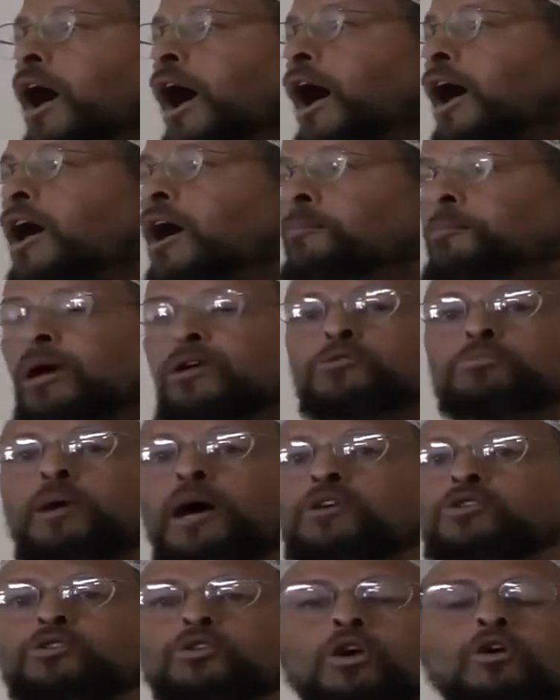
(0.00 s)
I am as
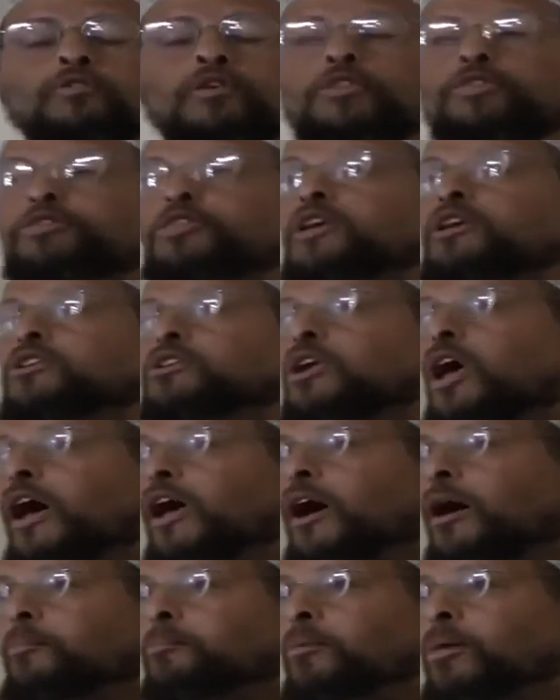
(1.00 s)
my servant thinks
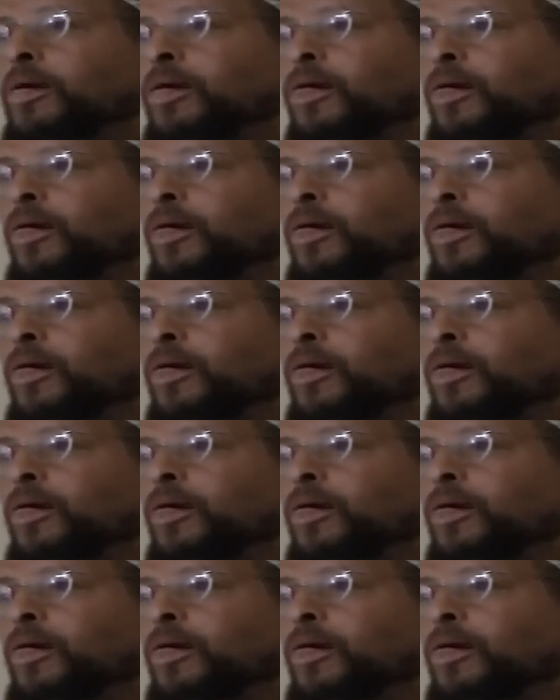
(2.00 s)
I am.